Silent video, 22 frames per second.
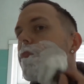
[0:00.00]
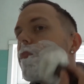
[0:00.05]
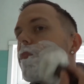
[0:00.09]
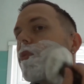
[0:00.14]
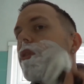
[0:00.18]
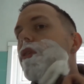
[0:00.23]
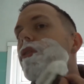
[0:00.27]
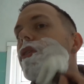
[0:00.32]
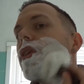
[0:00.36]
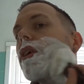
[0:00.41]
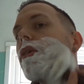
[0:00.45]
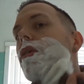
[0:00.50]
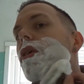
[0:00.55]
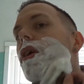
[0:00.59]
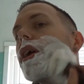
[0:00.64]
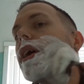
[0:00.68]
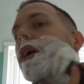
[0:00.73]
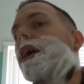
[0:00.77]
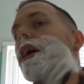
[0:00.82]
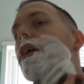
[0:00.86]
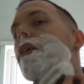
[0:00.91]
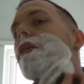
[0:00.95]
If you don't
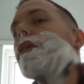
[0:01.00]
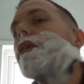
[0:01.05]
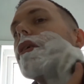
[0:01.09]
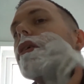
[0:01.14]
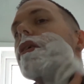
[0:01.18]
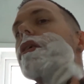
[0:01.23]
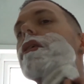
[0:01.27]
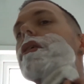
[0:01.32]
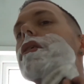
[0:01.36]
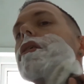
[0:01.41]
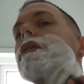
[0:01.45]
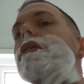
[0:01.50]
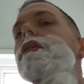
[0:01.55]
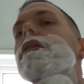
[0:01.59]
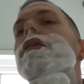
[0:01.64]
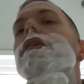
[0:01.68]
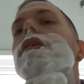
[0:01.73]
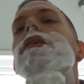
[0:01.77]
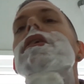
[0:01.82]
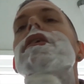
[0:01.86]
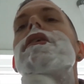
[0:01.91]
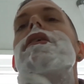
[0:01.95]
like how the
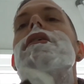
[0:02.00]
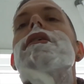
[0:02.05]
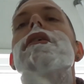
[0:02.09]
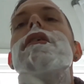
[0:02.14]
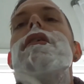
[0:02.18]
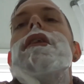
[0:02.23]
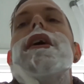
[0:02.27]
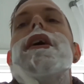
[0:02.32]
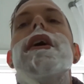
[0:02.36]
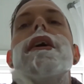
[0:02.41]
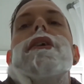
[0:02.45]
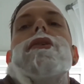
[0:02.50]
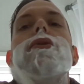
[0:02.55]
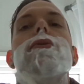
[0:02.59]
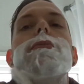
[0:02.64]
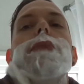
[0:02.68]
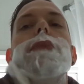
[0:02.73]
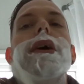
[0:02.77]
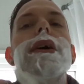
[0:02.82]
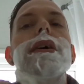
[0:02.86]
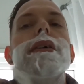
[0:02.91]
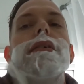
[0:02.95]
handle
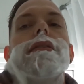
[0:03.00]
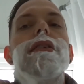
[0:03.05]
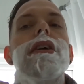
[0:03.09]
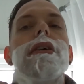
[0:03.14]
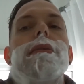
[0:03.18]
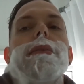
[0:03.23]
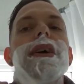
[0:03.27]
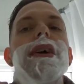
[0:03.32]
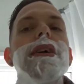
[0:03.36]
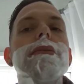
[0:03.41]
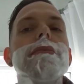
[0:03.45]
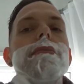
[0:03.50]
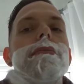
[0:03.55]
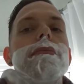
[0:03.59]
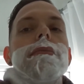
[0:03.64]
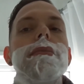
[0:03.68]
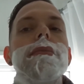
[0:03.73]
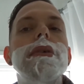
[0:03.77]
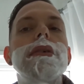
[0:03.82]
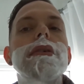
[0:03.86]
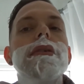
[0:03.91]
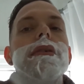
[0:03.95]
blanks come out,
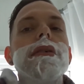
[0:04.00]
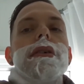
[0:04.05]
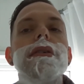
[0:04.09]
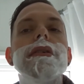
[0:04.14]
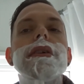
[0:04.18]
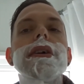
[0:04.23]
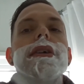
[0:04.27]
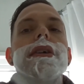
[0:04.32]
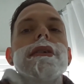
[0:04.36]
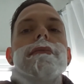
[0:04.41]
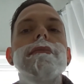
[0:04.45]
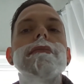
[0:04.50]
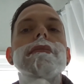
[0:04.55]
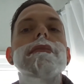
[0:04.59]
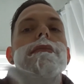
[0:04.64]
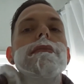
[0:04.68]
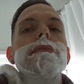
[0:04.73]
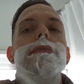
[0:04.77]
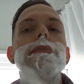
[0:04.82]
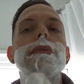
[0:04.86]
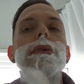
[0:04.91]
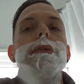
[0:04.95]
he said,
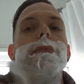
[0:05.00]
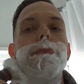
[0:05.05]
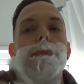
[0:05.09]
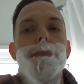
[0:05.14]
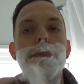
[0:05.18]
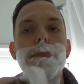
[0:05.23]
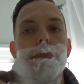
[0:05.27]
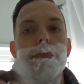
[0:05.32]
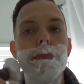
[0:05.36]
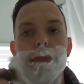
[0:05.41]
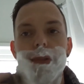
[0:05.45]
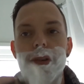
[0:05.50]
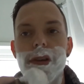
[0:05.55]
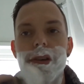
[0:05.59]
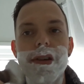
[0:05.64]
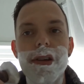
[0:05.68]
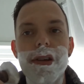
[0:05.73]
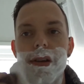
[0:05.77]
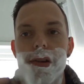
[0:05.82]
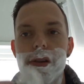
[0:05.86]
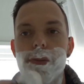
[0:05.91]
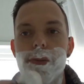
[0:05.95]
I'll turn
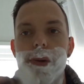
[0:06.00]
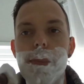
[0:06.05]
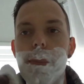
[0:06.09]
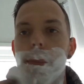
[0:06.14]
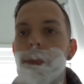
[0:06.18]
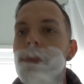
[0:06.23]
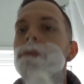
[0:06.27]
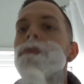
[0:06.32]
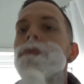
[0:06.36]
you another one.